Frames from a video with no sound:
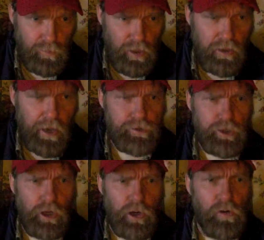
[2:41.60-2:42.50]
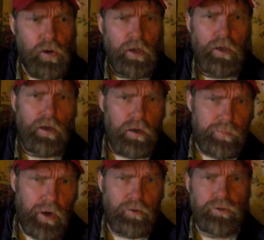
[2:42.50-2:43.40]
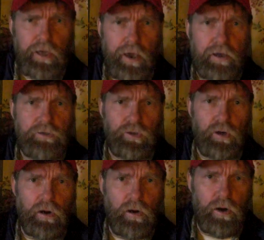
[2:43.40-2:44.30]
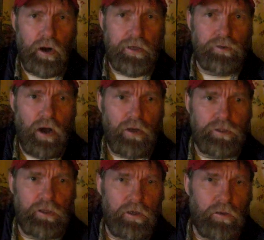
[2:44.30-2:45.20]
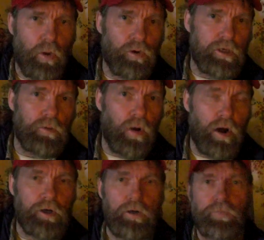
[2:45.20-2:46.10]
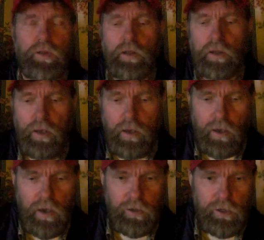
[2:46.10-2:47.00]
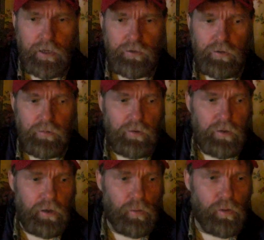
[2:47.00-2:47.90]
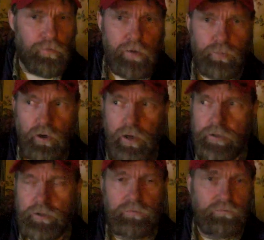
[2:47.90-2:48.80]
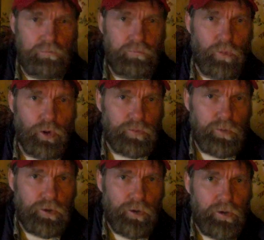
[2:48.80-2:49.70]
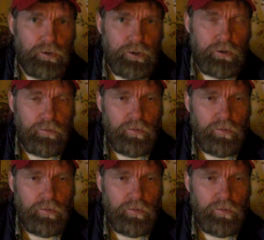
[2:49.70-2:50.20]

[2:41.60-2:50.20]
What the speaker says: And as you know, Brown's gas or hydroxy, it won't heat water, and yet it will vaporize most materials.